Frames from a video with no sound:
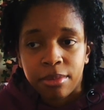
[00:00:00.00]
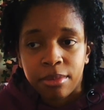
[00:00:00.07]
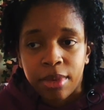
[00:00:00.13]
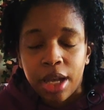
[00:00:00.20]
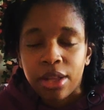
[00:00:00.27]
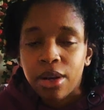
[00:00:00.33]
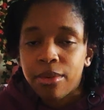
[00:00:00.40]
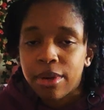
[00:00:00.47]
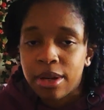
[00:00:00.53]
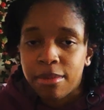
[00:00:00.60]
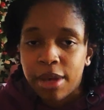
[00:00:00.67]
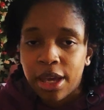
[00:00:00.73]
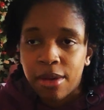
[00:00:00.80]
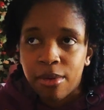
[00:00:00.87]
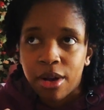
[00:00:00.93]
I don't want
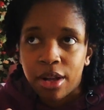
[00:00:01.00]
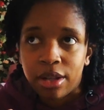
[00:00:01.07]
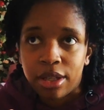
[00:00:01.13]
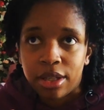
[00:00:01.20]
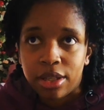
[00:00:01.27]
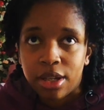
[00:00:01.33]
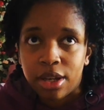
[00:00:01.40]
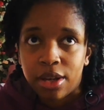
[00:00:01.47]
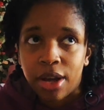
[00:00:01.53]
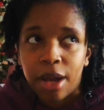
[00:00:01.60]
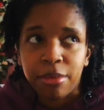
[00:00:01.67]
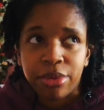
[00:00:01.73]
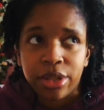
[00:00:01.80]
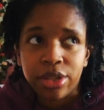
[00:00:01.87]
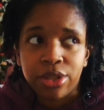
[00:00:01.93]
to paywall it though.
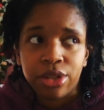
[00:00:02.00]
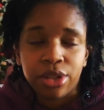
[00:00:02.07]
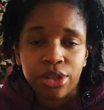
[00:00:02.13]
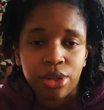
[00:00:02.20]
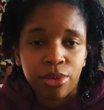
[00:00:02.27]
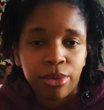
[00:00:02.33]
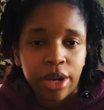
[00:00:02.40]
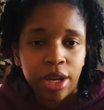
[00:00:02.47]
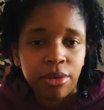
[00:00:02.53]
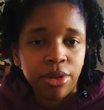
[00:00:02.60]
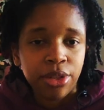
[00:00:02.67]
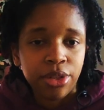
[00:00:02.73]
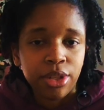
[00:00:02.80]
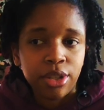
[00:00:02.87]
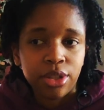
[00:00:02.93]
I'm pretty sure there's a way where
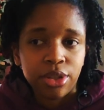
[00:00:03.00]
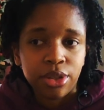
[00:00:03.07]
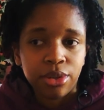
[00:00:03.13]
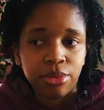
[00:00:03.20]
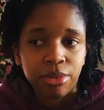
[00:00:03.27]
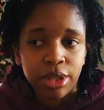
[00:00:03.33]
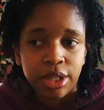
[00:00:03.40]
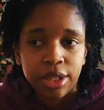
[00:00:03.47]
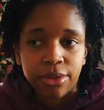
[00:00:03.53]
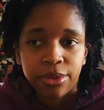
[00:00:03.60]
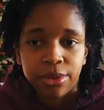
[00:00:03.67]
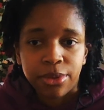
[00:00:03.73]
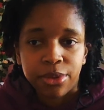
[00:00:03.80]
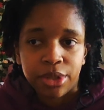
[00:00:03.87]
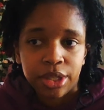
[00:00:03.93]
you can still read it for
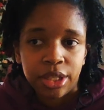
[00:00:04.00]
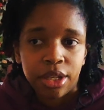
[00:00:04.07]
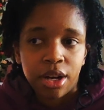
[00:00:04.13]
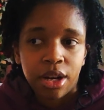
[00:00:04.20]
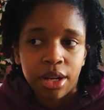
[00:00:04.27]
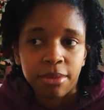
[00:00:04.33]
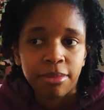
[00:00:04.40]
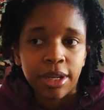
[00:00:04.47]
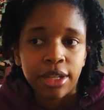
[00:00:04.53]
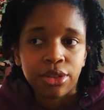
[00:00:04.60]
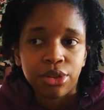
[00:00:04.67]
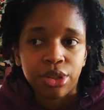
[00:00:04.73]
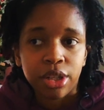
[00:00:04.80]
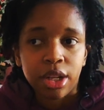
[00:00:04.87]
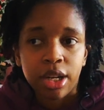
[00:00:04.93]
free on
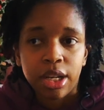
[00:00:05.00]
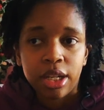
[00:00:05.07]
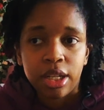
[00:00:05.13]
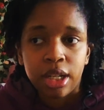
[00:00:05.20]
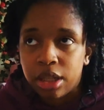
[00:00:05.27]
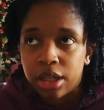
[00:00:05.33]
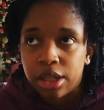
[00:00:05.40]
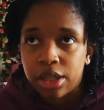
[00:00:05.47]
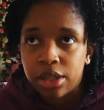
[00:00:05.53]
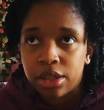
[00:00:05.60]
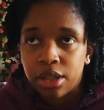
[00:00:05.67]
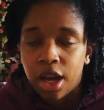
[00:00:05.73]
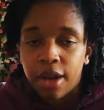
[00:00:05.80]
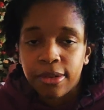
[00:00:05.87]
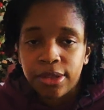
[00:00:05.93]
Patreon. There's
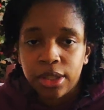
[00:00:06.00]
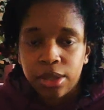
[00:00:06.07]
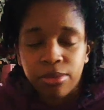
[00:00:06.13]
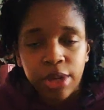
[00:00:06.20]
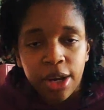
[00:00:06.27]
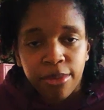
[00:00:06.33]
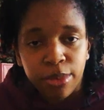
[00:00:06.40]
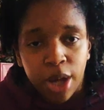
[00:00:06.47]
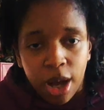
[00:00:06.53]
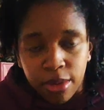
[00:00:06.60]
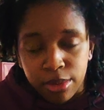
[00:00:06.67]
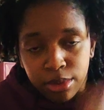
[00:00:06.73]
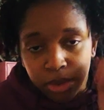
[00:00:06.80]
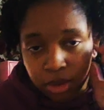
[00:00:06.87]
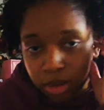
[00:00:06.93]
obviously
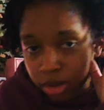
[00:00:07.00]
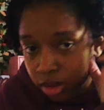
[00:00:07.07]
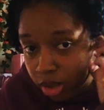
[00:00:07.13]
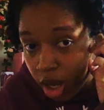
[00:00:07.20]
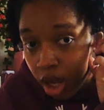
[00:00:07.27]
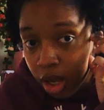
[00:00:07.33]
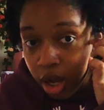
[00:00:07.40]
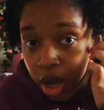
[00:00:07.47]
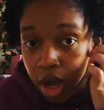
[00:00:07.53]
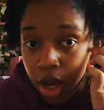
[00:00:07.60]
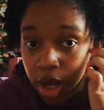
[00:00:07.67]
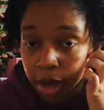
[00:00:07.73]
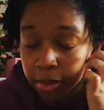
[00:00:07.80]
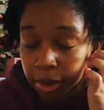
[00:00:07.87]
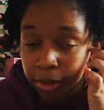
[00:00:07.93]

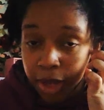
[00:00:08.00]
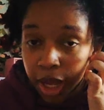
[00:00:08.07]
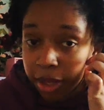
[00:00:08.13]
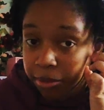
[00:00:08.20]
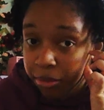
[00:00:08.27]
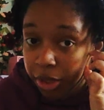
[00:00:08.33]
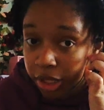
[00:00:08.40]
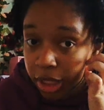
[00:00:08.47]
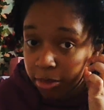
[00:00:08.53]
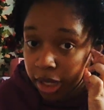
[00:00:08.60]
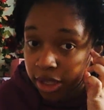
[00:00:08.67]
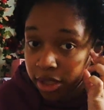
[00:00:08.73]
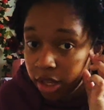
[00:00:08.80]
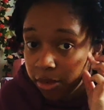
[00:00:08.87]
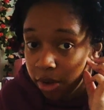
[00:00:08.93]
webnovel.com. I'm not putting my
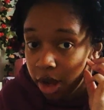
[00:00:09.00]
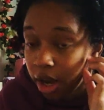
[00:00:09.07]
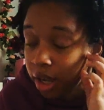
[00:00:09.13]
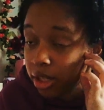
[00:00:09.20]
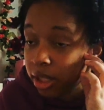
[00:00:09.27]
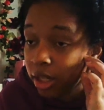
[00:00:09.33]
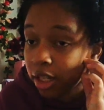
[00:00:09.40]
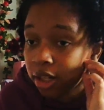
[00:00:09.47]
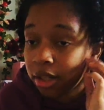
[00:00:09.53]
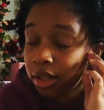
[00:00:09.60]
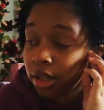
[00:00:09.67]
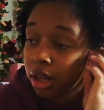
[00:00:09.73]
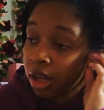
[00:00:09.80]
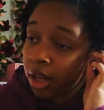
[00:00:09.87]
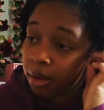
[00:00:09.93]
stuff on there
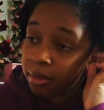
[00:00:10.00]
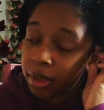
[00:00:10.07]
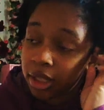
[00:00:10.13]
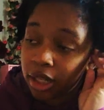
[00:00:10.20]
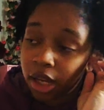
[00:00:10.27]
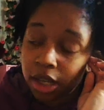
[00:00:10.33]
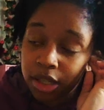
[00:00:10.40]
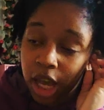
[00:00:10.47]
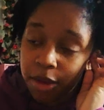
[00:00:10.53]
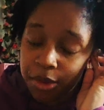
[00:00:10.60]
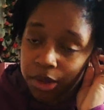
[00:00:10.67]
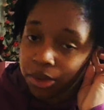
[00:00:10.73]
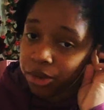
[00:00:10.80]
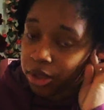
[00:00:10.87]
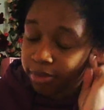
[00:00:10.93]
because I
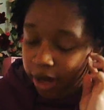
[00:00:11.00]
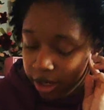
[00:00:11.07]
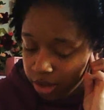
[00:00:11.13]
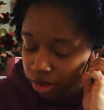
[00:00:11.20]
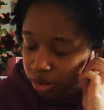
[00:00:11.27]
will lose my